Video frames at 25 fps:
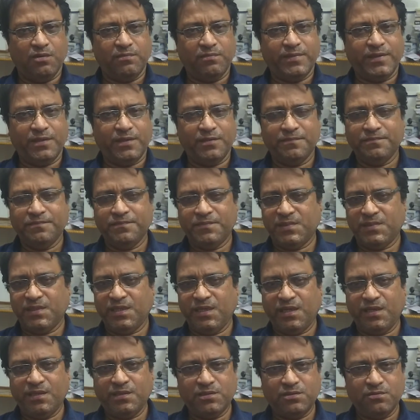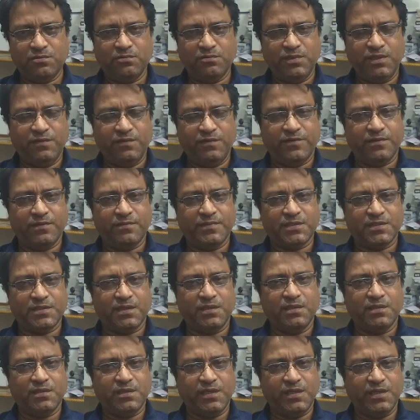However, there is no
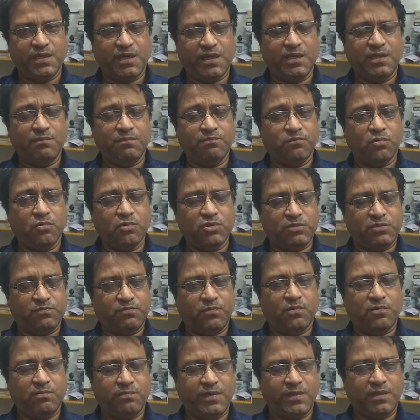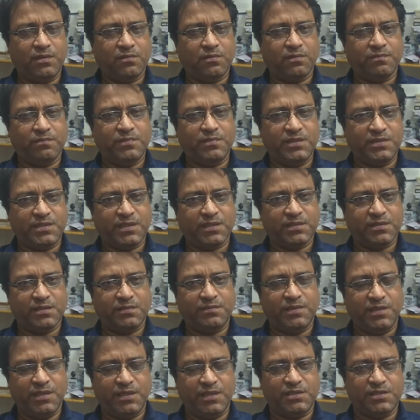information regarding postponement of this
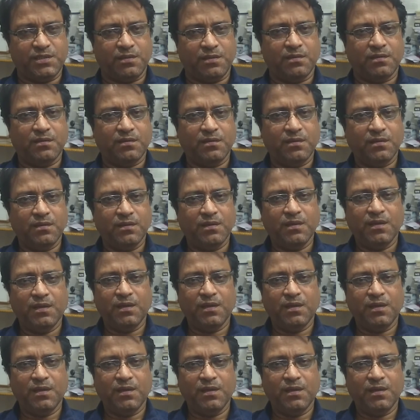examination,